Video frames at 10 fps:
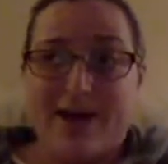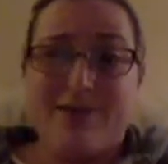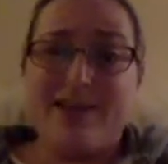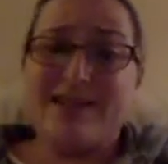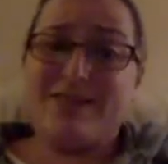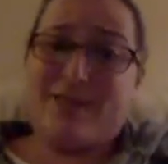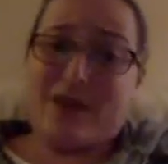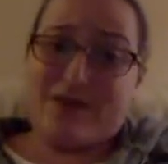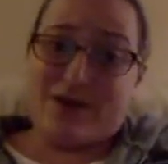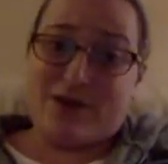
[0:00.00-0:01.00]
Everything is $5
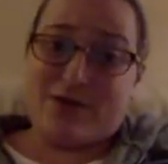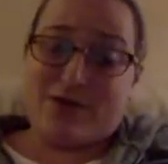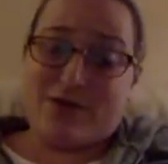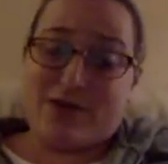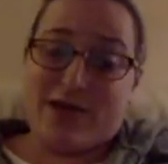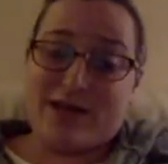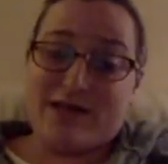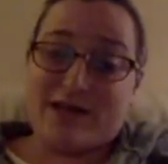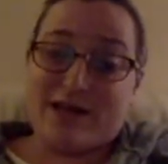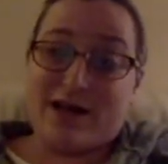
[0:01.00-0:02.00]
or less.
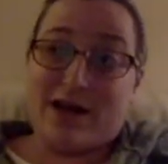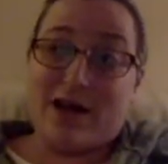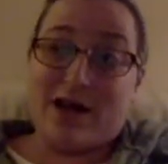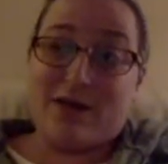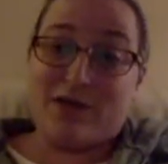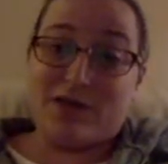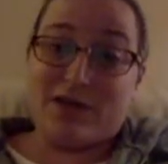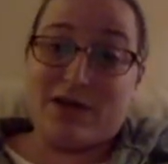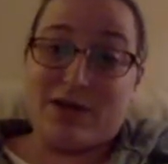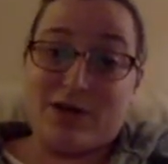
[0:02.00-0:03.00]
And I'm just
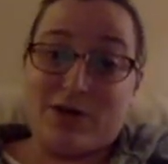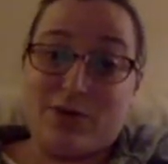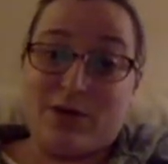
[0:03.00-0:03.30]
telling you,